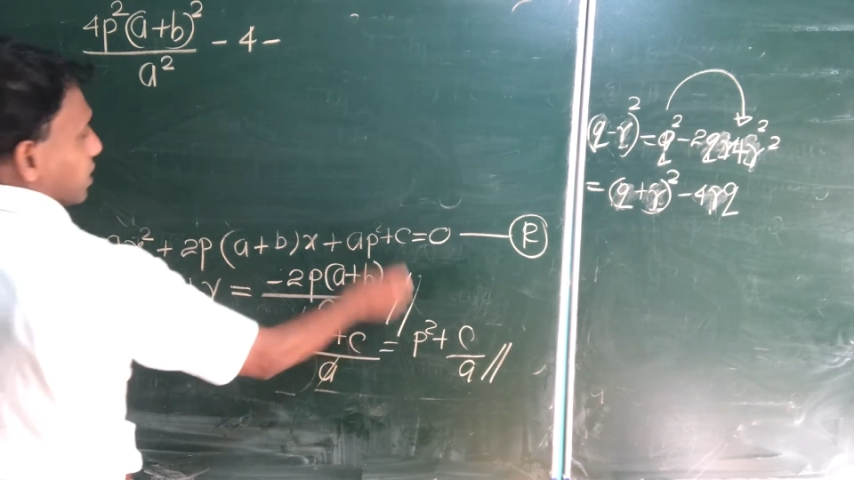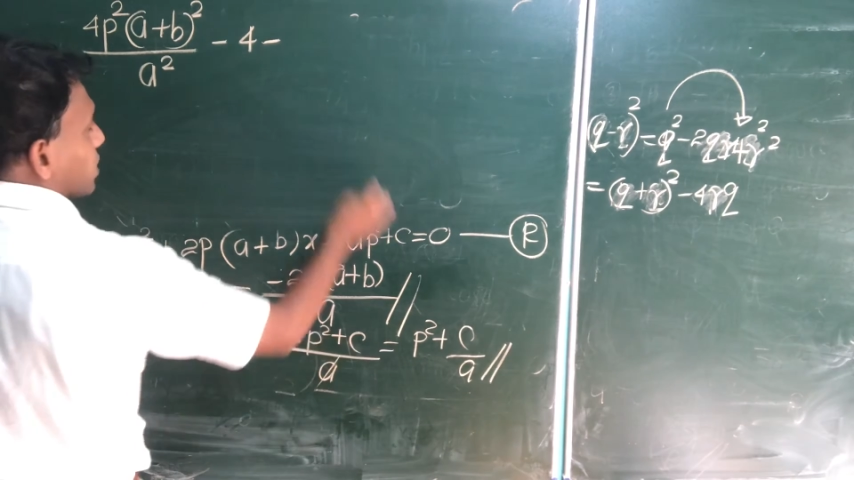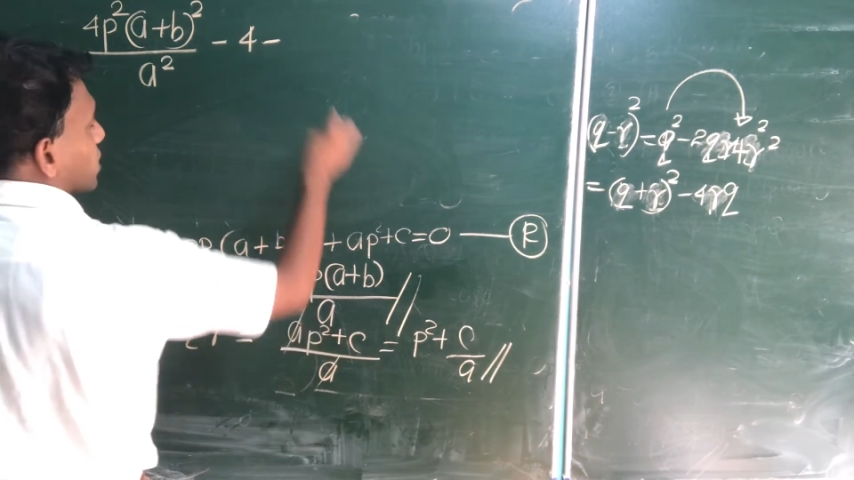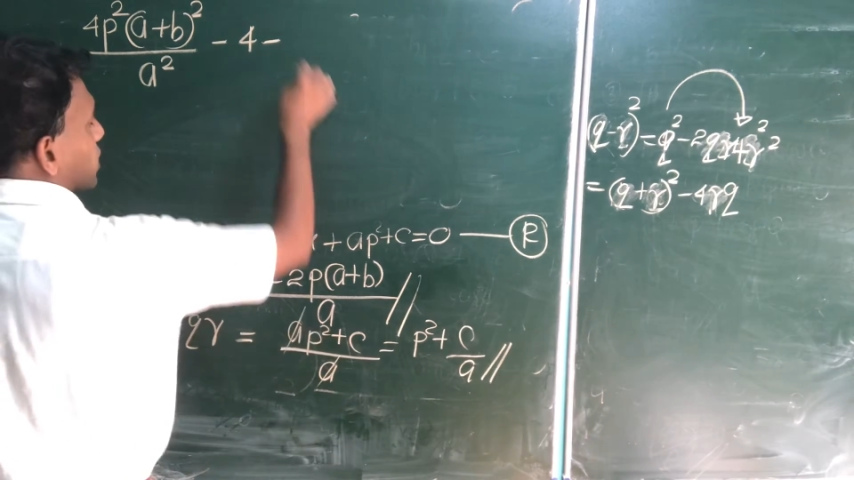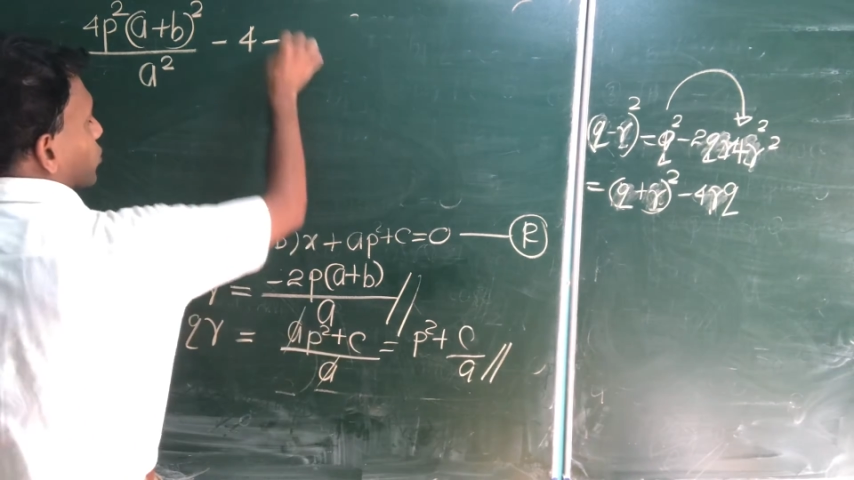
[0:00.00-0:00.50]

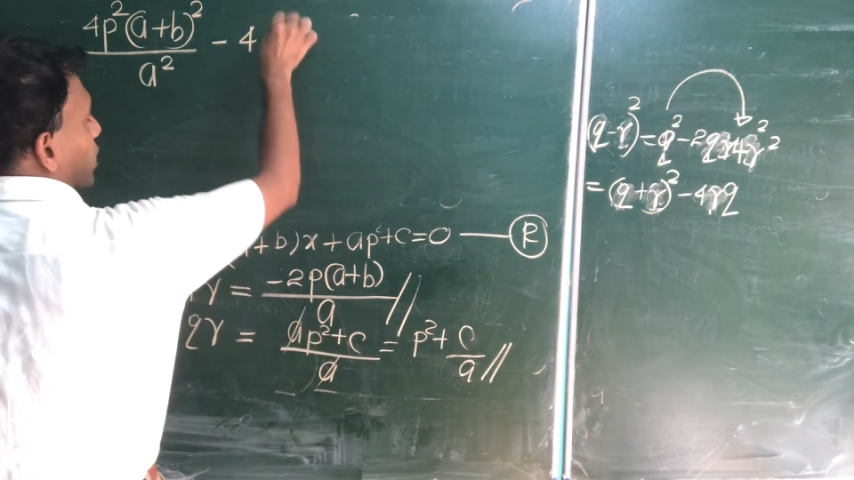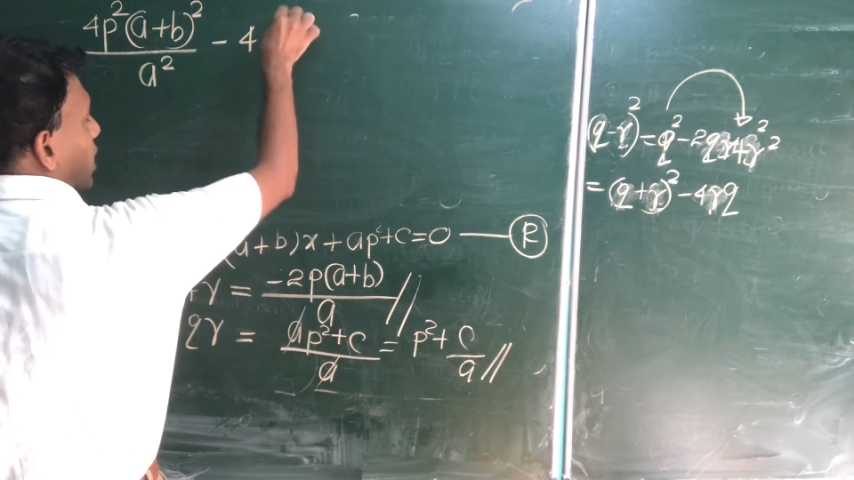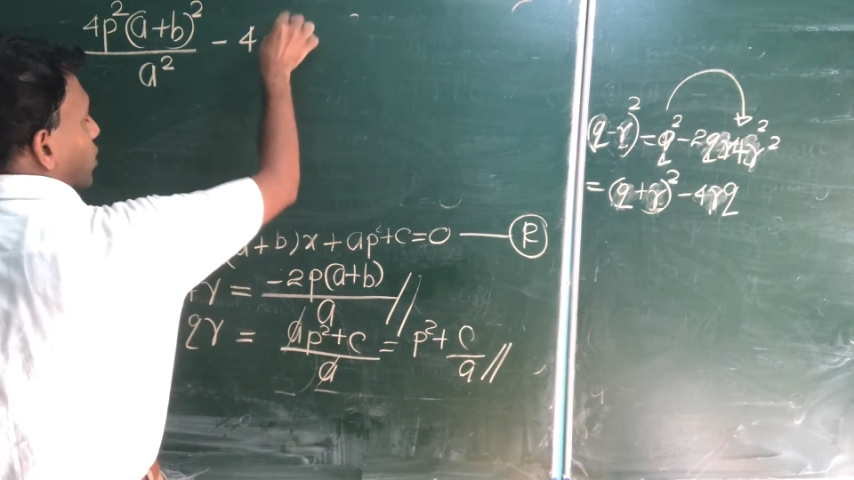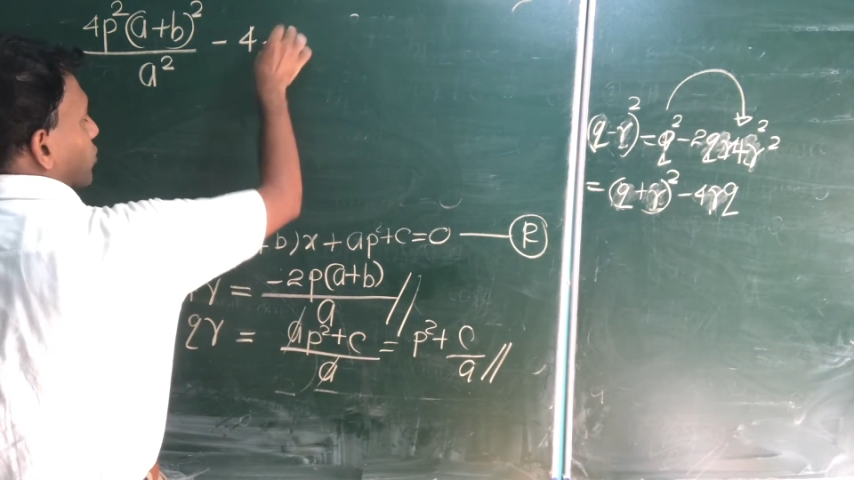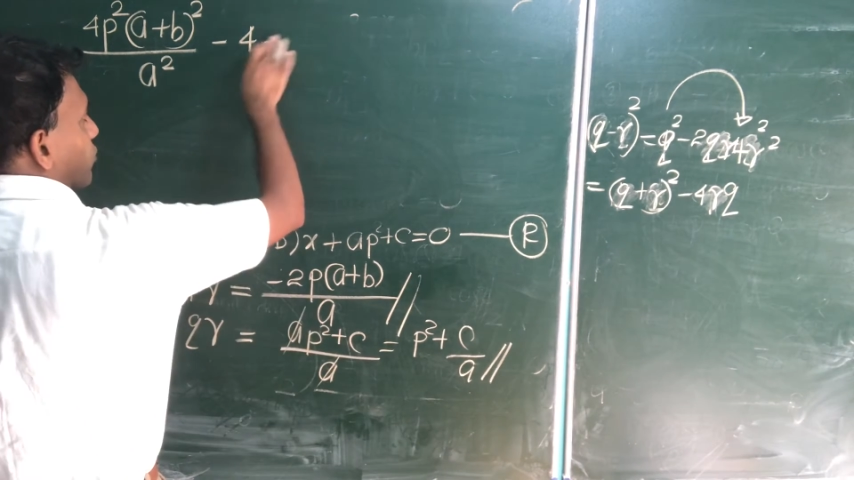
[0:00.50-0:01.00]
Here you
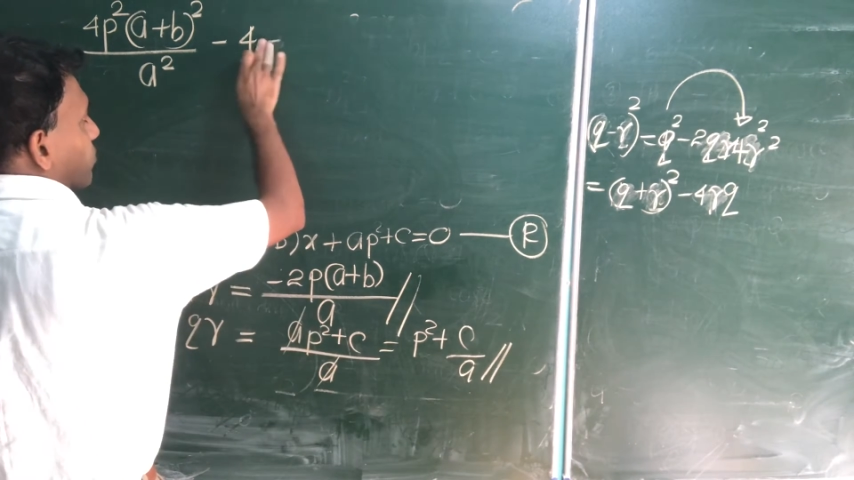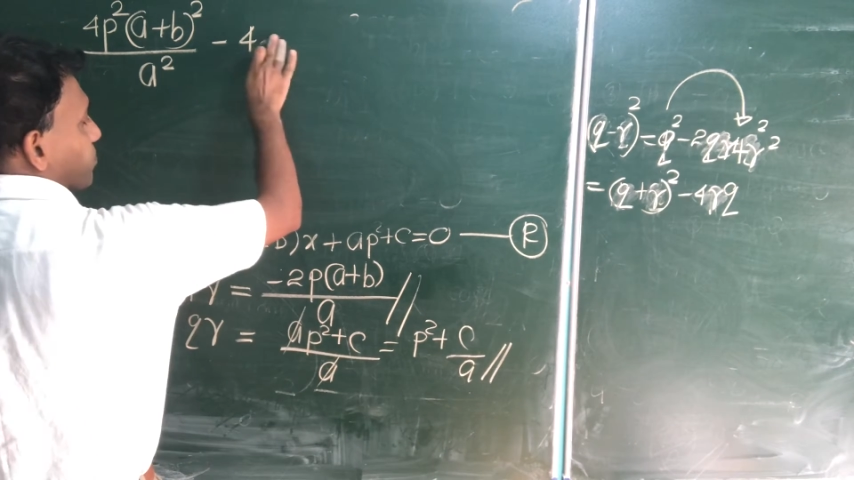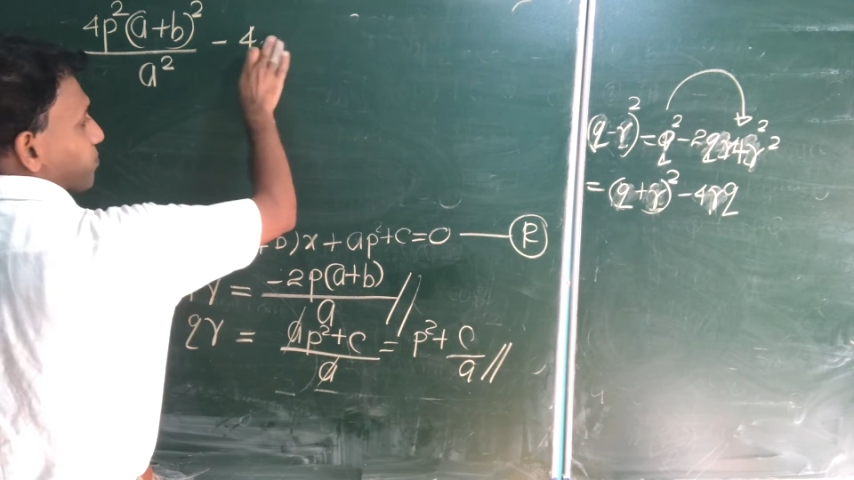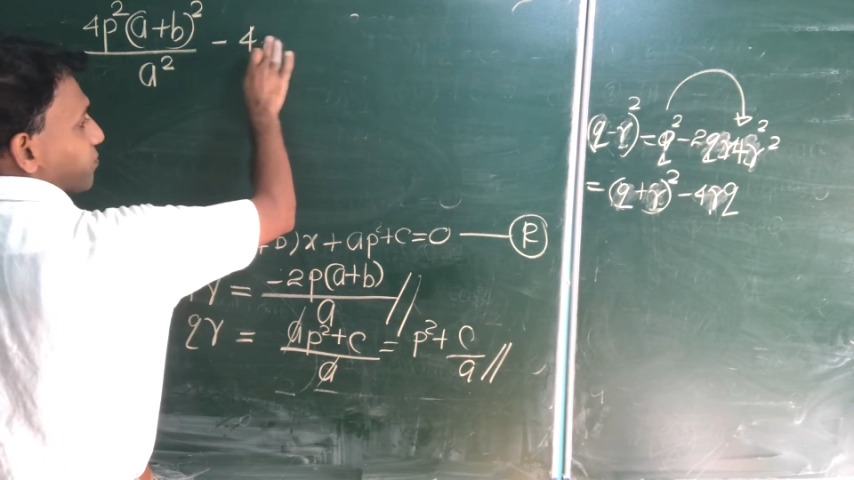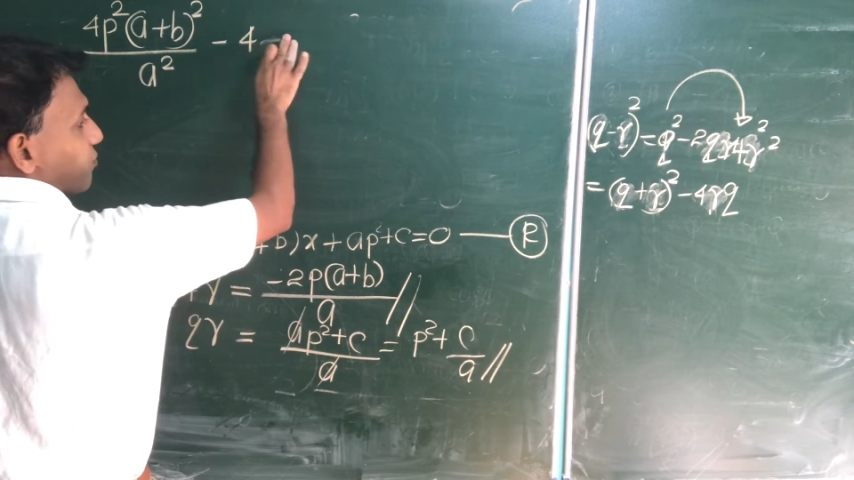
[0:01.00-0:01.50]
have
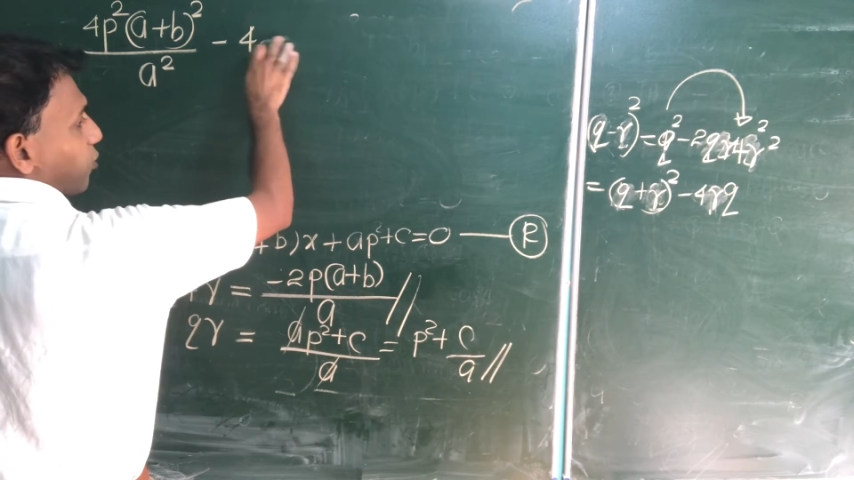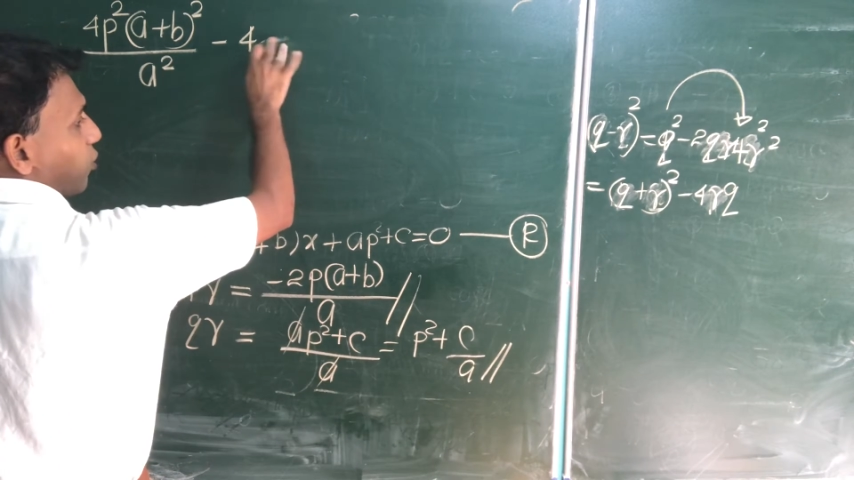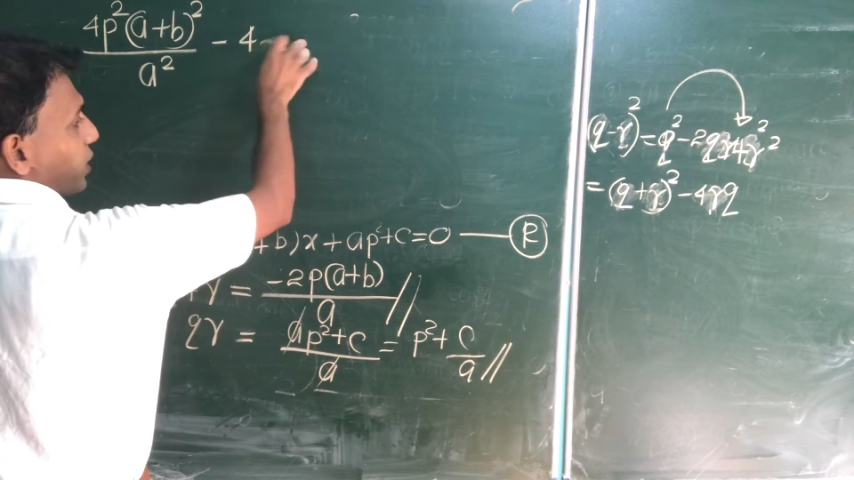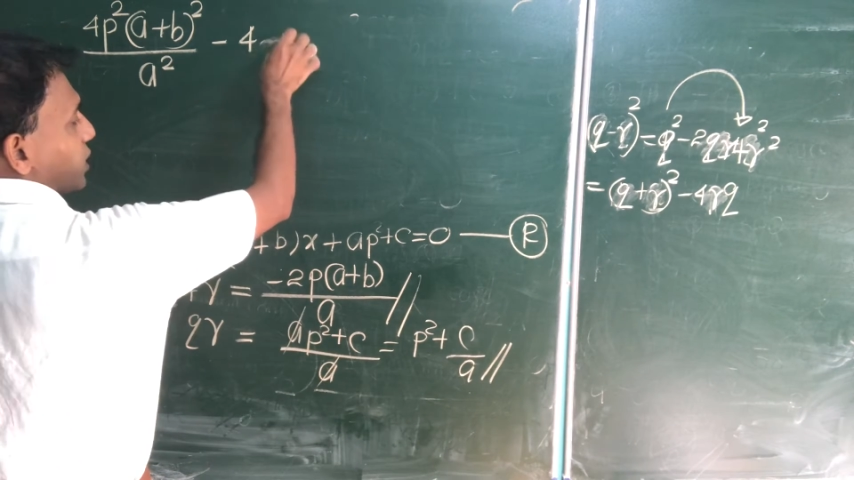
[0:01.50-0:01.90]
4